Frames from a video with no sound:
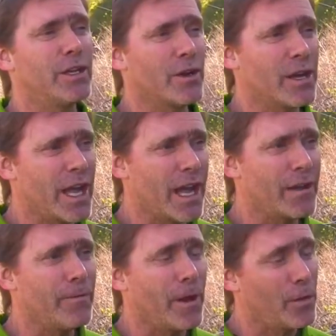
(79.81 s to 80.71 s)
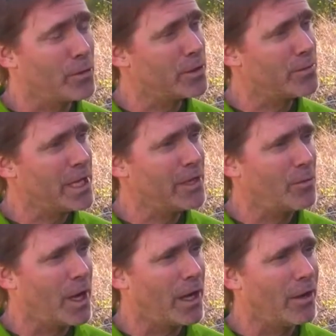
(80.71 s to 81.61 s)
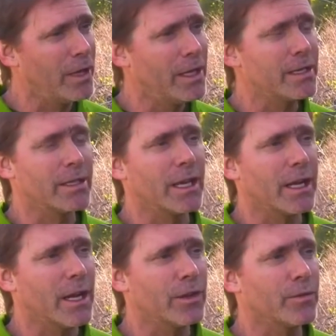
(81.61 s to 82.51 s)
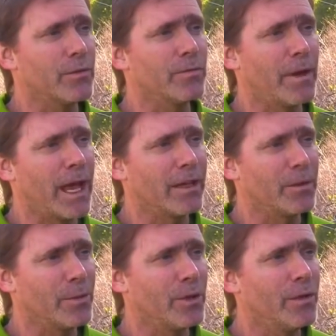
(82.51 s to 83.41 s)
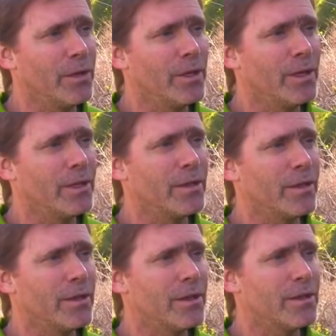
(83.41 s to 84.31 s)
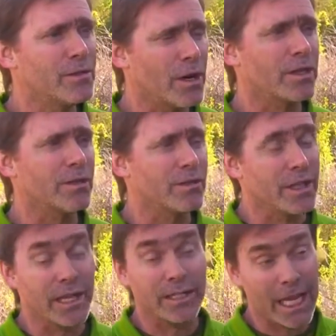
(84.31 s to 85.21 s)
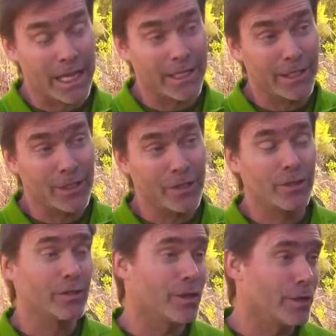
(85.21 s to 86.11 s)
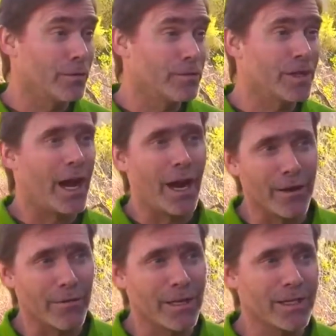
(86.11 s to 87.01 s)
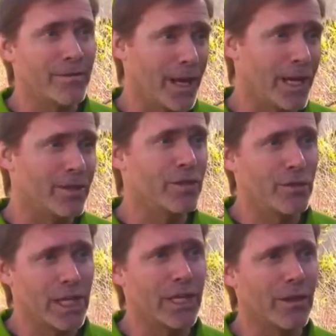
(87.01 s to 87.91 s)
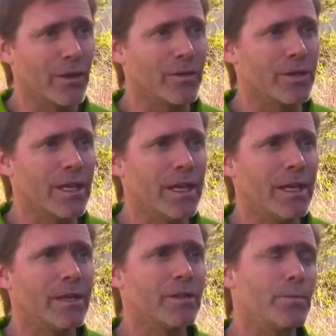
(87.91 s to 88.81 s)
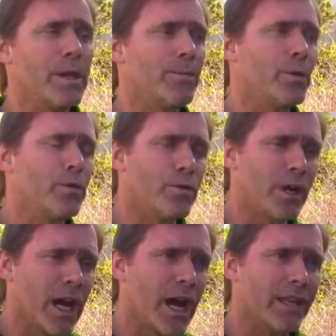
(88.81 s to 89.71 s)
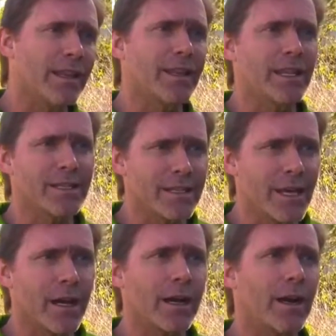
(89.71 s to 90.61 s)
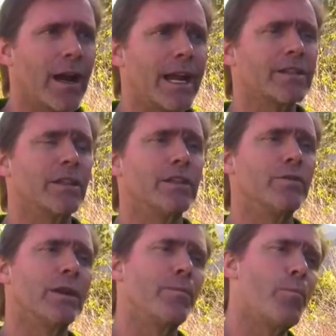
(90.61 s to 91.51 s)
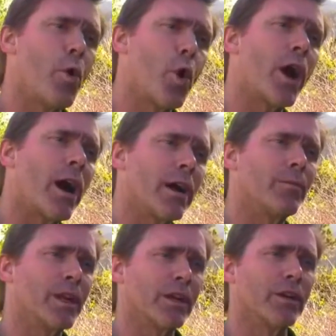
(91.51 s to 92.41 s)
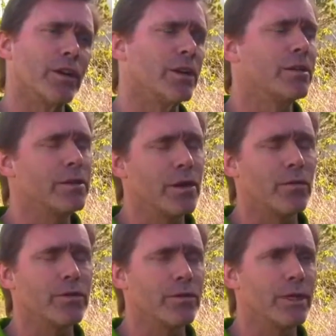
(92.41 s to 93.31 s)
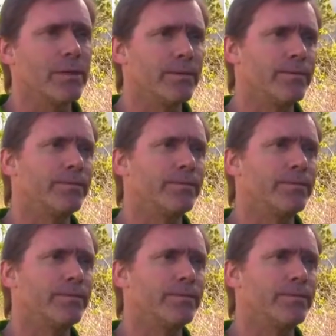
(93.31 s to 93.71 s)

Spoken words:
your knife, although you mean well, is going to cut through valuable structures like tendons, nerves, arteries, veins. You need those. So people who cut then suck are actually doing more harm than good. Don't do it.